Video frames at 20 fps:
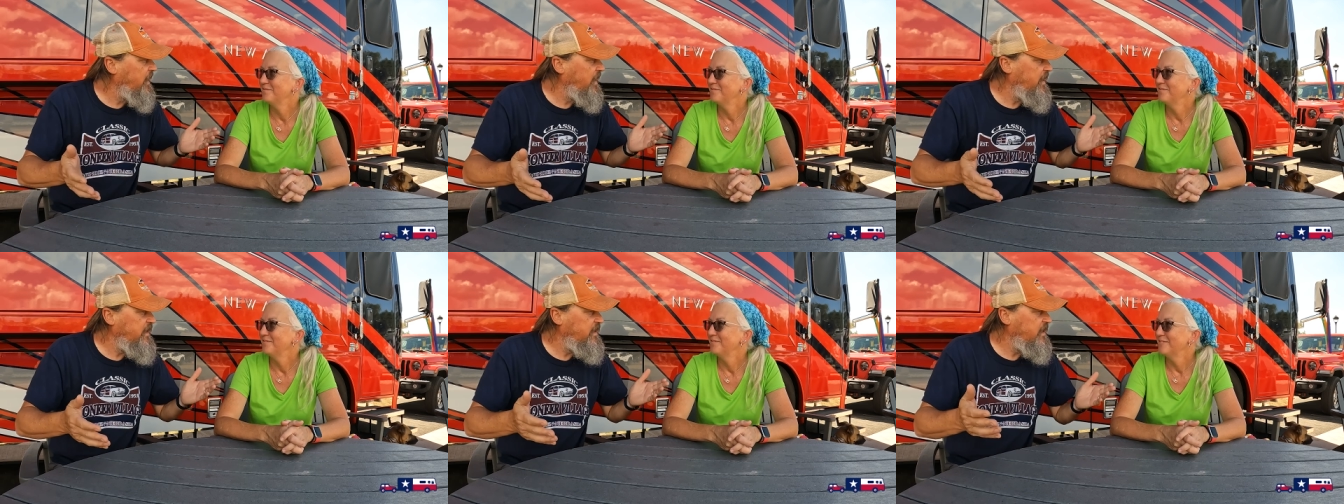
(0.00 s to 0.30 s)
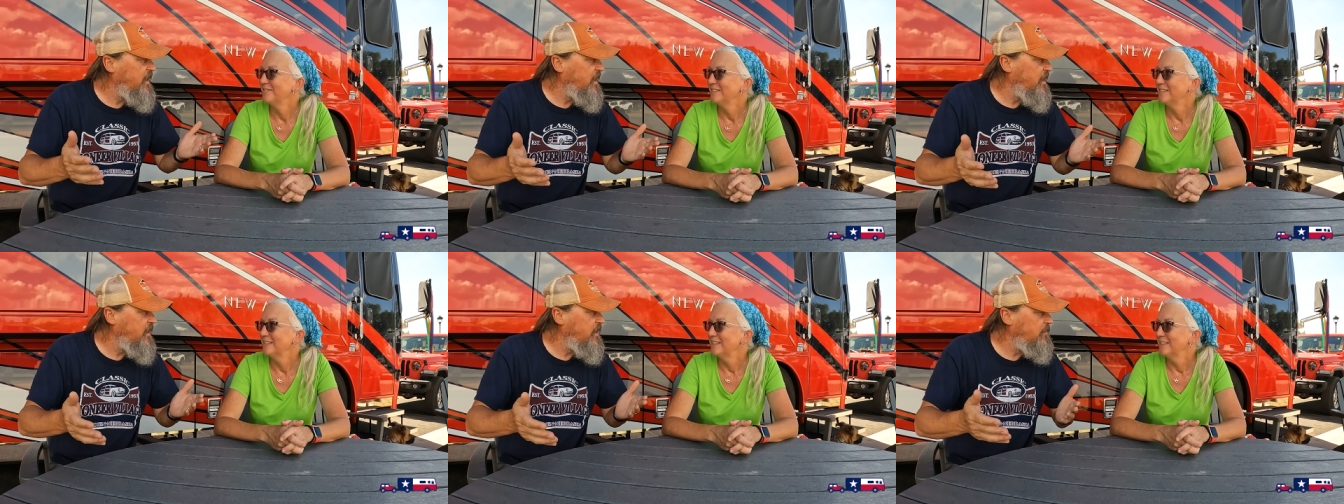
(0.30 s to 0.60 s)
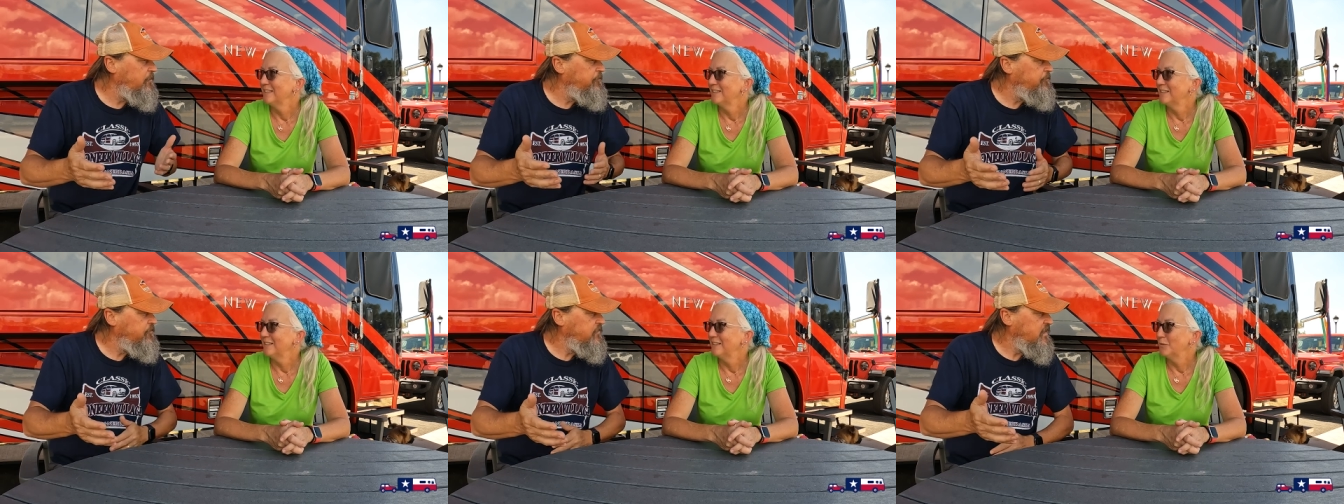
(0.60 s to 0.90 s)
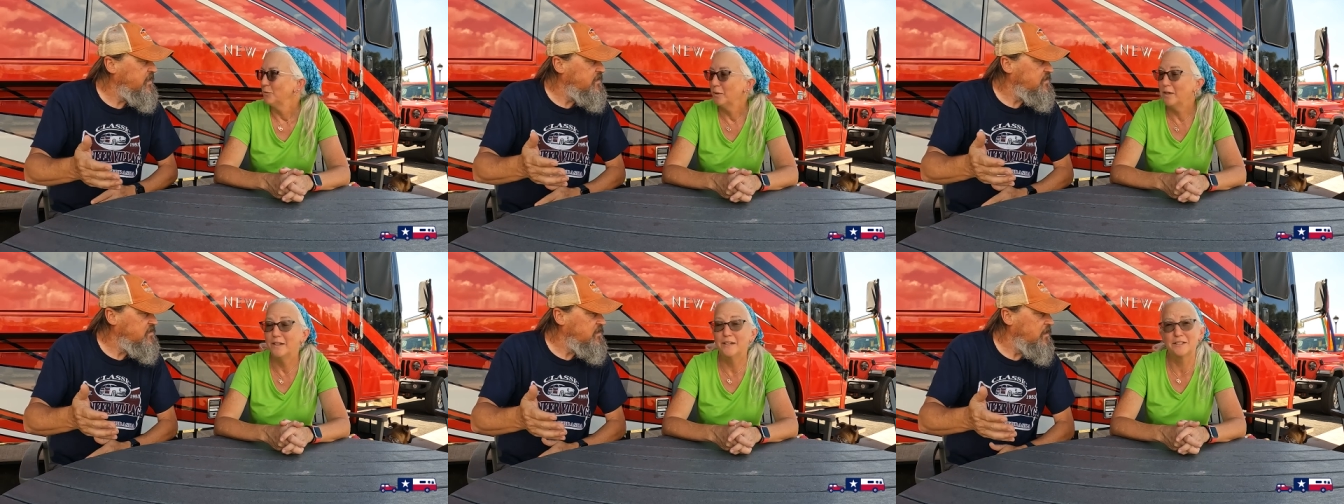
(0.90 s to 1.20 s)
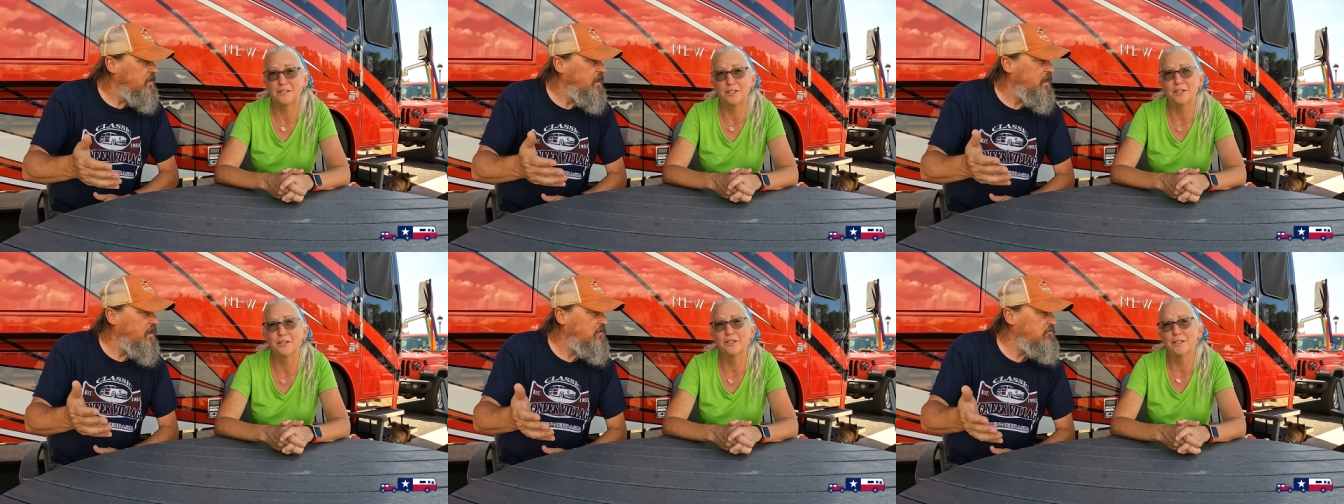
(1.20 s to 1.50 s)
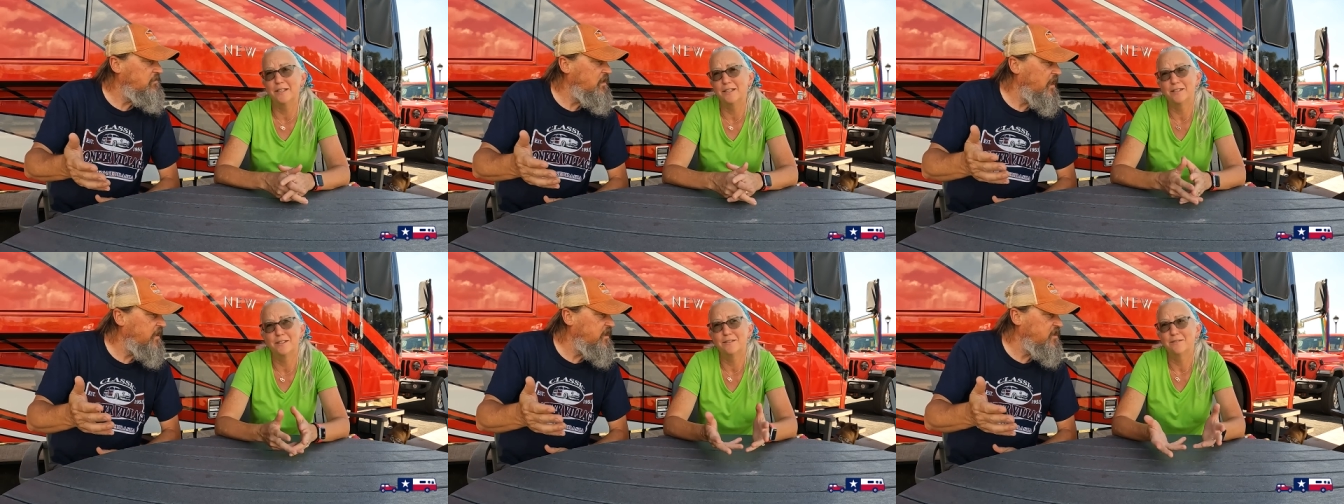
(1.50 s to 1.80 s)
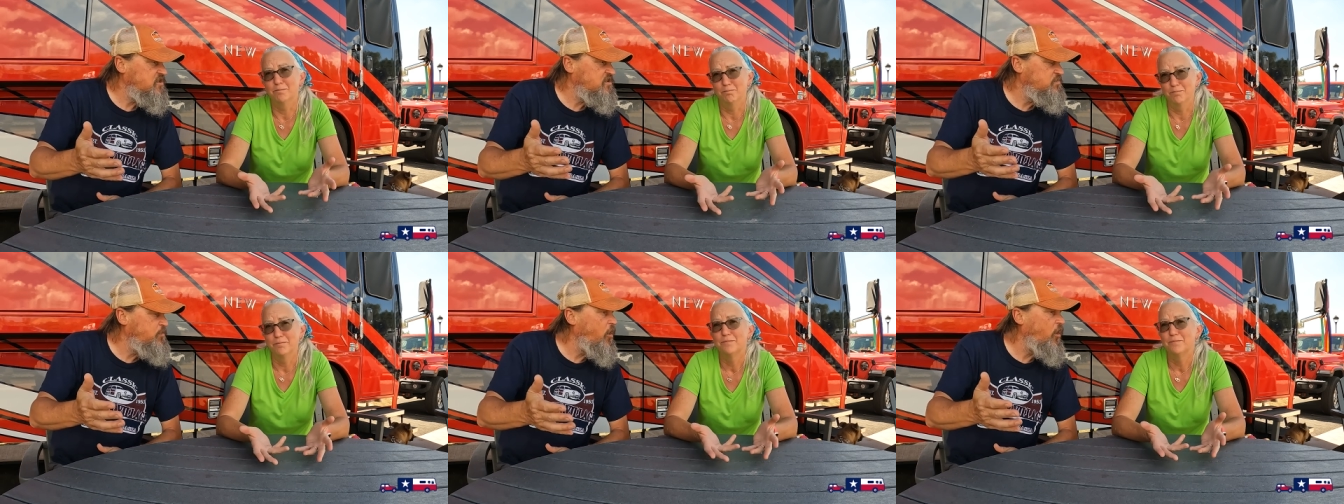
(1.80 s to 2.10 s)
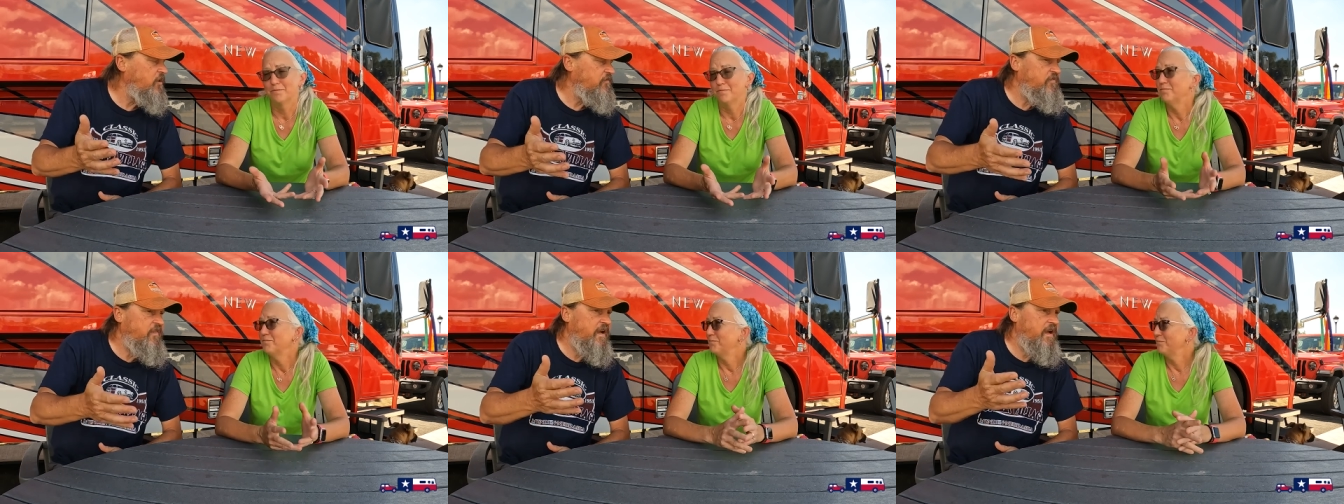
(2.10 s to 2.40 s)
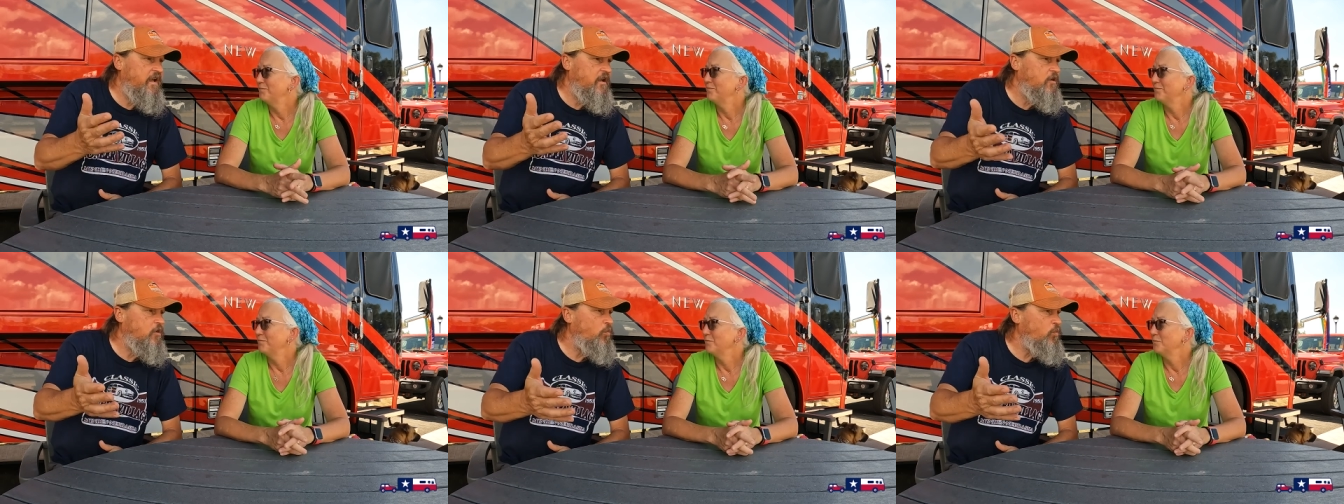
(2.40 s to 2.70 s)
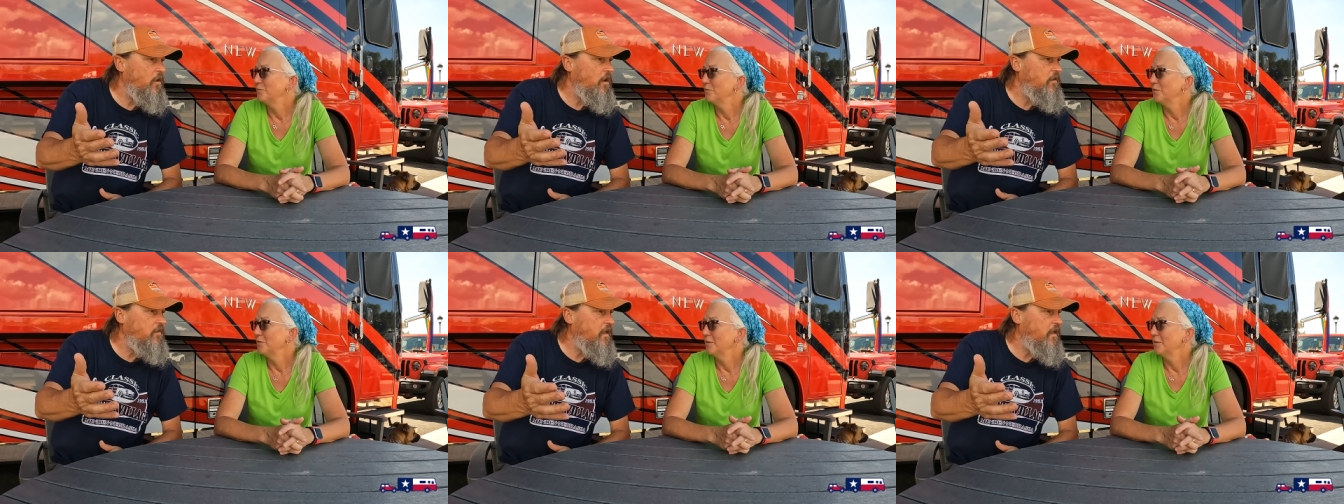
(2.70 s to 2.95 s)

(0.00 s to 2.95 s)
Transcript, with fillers: a. Uh, well, it's a like a smart fan or what are